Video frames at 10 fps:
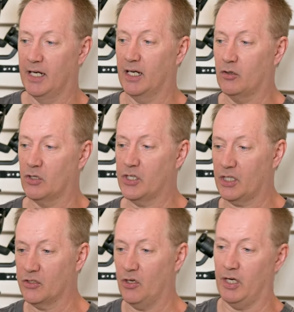Now, of course, you
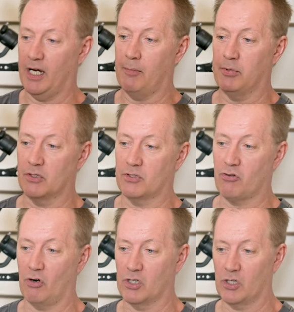can turn it up as
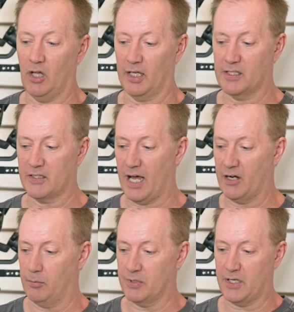strong as you like. This is
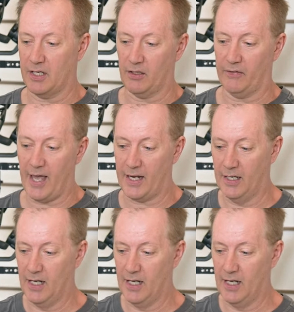100% on that.